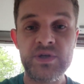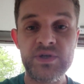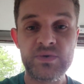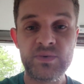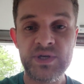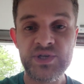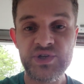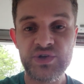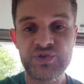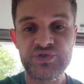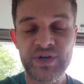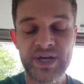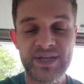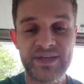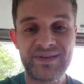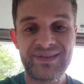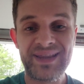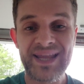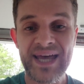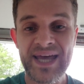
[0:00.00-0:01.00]
So as you're
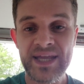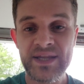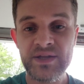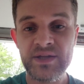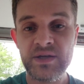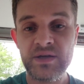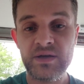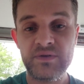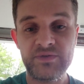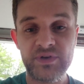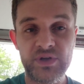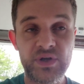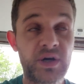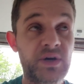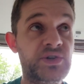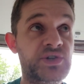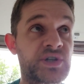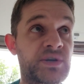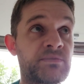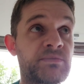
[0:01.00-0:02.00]
trying to land the
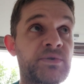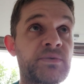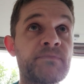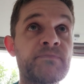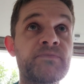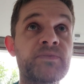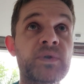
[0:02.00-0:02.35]
tuck jump,